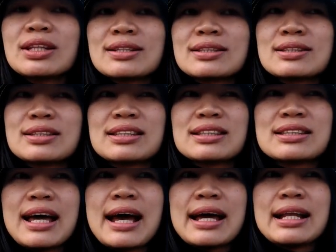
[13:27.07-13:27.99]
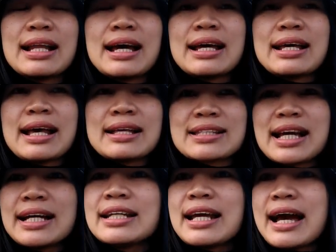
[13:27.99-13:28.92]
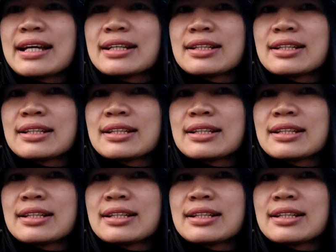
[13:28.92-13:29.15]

the side like slightly